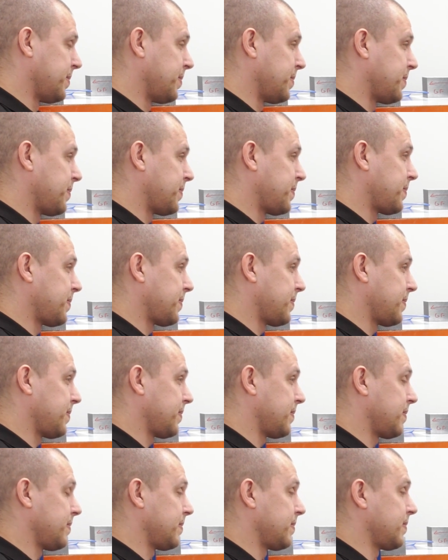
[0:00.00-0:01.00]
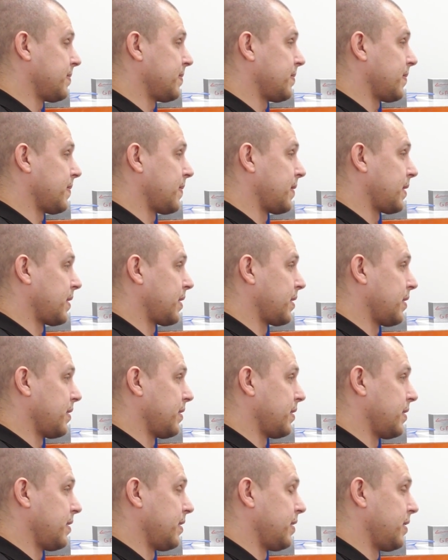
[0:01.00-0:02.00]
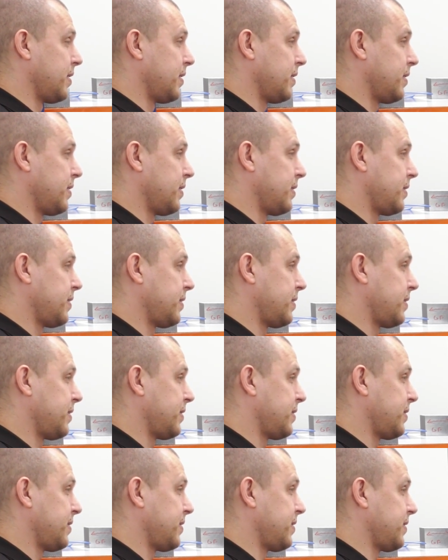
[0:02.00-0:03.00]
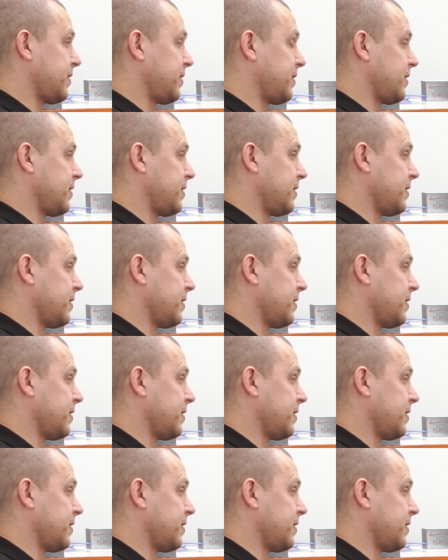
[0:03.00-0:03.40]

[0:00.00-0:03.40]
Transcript: The person shown says nothing.